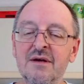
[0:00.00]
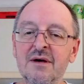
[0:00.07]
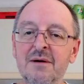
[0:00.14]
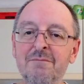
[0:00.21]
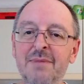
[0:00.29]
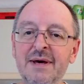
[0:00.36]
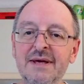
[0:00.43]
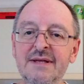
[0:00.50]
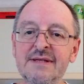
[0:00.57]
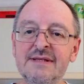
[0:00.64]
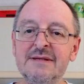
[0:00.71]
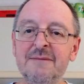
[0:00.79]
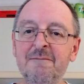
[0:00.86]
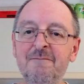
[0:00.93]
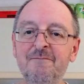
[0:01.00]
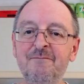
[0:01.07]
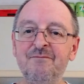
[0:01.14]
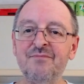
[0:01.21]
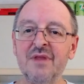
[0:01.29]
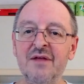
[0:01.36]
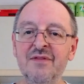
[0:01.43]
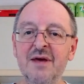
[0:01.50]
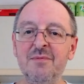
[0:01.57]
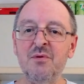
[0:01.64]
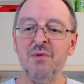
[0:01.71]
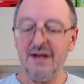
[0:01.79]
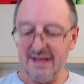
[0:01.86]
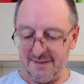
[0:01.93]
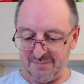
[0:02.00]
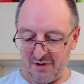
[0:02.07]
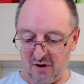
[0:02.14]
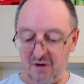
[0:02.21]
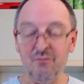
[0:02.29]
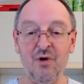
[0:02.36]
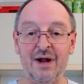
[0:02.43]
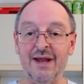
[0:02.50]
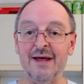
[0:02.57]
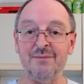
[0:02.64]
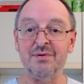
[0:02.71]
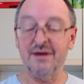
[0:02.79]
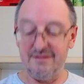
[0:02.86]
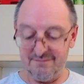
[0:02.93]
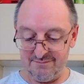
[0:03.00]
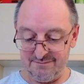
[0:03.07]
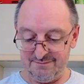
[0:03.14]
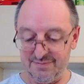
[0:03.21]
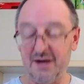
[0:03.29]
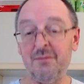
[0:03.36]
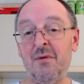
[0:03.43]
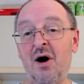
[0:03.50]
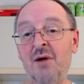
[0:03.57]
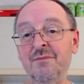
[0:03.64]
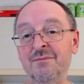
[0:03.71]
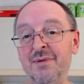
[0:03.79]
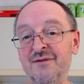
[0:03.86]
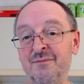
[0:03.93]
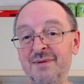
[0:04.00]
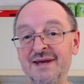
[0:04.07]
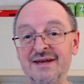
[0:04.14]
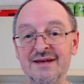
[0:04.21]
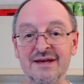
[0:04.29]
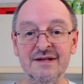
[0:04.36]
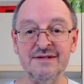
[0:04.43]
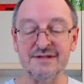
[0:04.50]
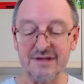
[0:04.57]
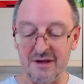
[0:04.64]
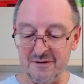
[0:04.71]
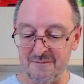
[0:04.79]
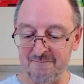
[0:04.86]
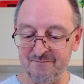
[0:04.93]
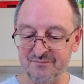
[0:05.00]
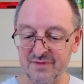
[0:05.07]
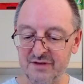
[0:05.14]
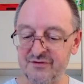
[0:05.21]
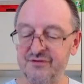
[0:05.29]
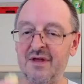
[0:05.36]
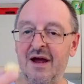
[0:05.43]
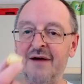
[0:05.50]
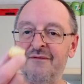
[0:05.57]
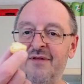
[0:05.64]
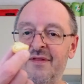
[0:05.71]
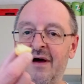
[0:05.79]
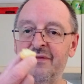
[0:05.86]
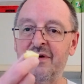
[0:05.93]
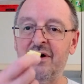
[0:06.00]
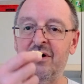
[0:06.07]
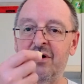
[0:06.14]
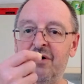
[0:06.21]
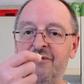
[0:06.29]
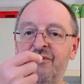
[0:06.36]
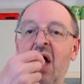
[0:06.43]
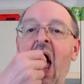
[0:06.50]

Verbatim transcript: and beans, and they'll be well happy. I'm well happy, but I'm, I'm a bit of a big kid, so just that I've got the other half.